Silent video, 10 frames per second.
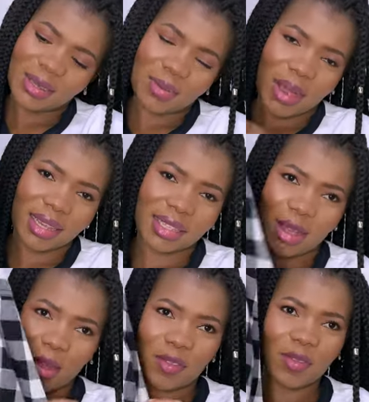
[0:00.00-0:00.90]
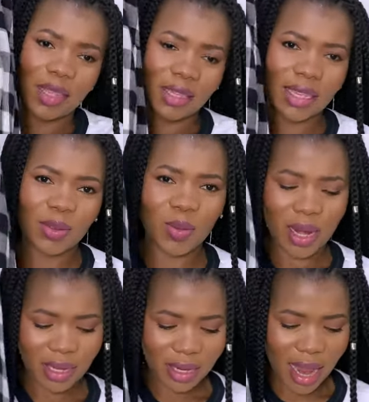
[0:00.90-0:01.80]
myself, this is
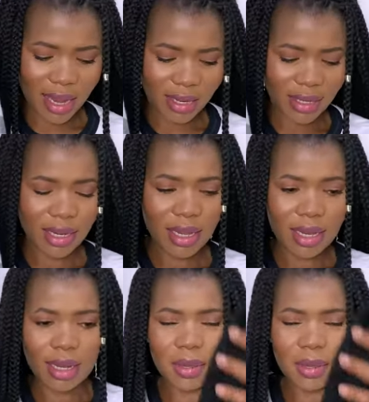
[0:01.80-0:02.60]
what I did.